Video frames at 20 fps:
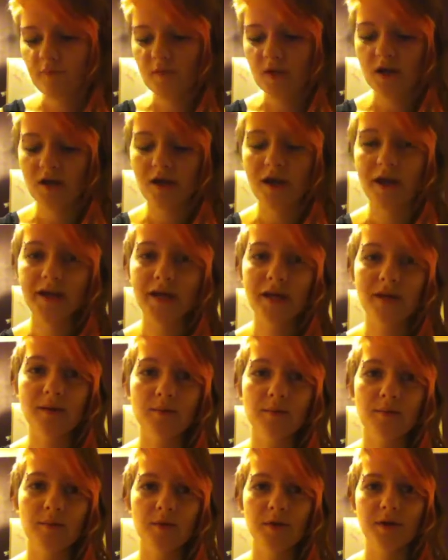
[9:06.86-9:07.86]

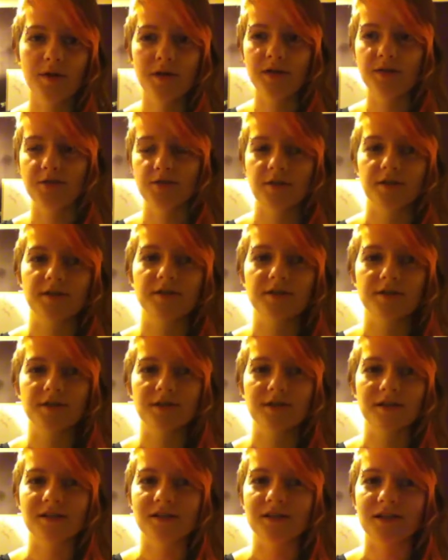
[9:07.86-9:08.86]
am interested
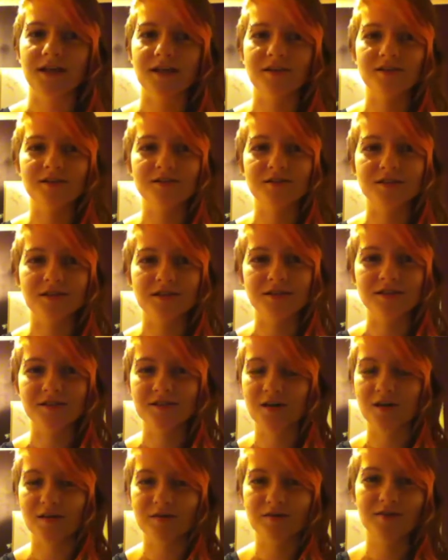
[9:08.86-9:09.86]
in the counselling
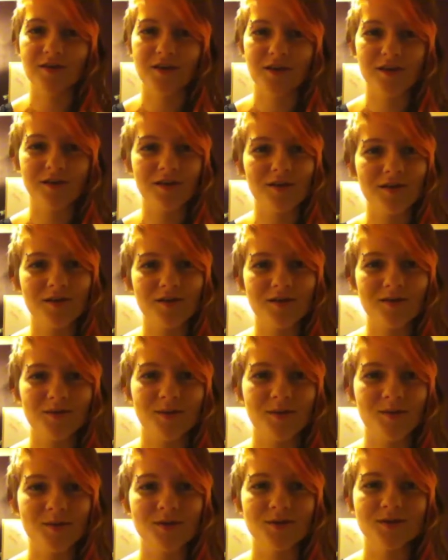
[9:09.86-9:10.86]
stuff that other
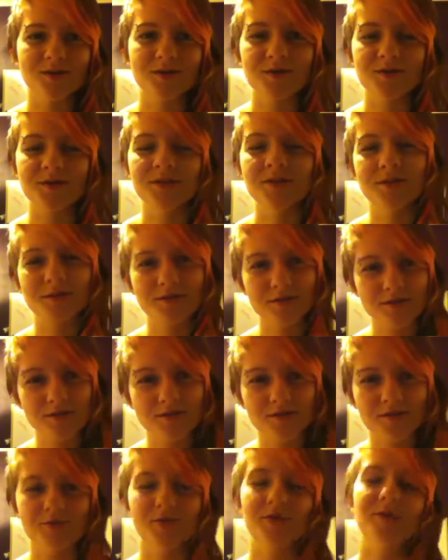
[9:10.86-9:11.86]
people are doing
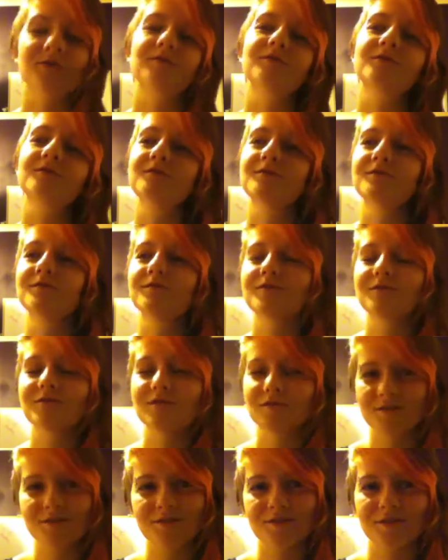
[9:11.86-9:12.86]
as well,
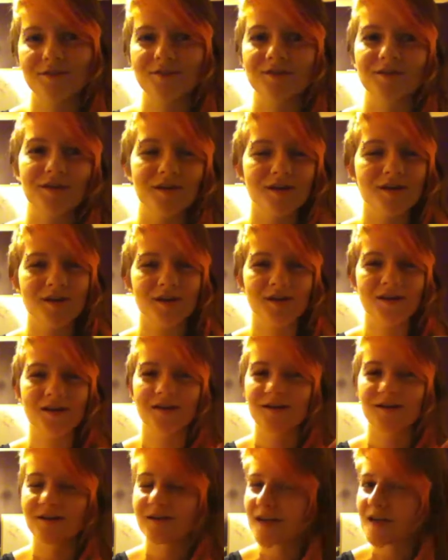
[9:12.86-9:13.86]
so
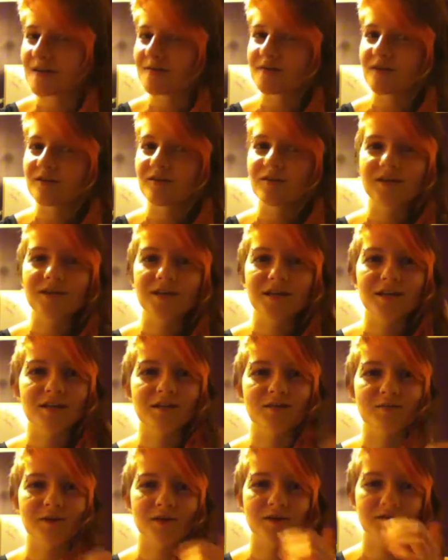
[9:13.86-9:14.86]
games aren't going to get in
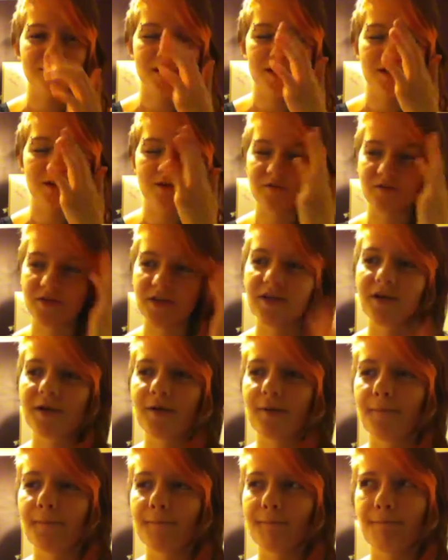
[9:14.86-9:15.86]
the way of that, hopefully.
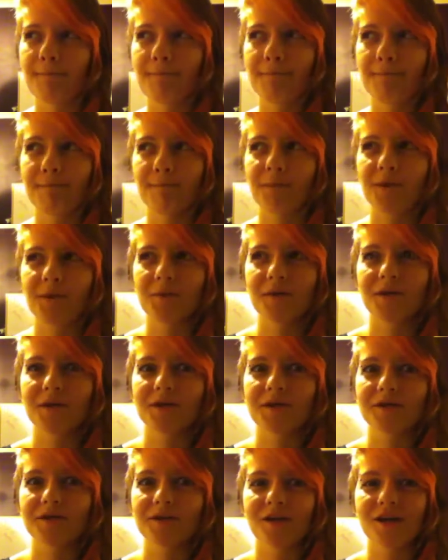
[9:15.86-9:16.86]
Maybe.
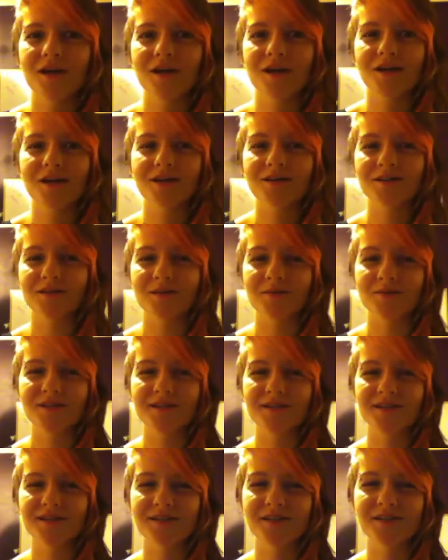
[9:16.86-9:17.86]
Some days.